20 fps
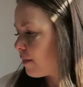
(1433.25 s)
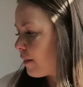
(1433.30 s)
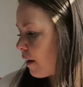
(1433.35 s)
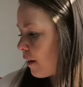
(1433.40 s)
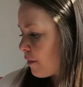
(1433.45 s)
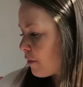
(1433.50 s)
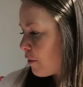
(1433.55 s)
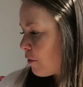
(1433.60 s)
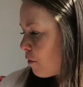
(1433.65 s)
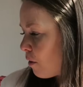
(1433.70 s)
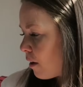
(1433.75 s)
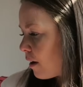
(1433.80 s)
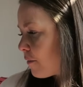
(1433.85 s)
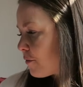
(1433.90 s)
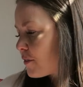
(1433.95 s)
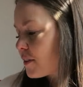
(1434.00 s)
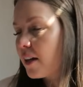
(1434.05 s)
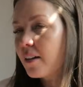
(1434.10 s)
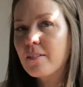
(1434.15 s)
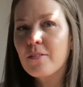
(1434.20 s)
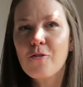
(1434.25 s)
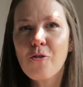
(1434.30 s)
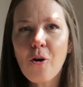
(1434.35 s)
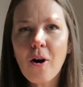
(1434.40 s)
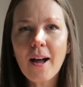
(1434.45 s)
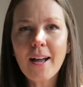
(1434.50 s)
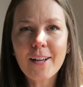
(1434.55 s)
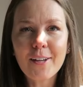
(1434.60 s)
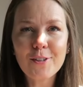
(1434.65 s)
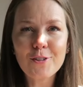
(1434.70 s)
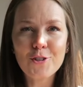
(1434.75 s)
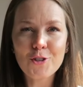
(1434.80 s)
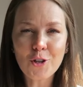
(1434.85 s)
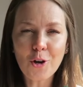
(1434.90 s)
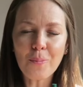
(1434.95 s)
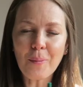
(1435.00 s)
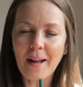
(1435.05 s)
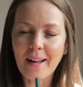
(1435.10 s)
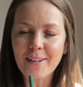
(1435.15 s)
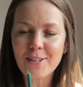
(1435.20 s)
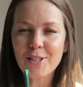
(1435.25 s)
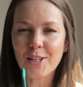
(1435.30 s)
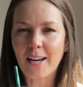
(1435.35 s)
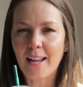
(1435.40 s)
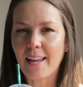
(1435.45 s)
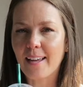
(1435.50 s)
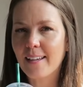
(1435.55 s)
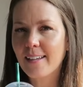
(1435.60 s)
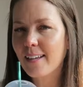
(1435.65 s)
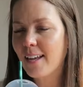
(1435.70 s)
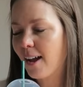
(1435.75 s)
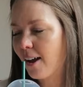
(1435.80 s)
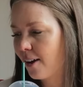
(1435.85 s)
I thought I've done quite a good job actually.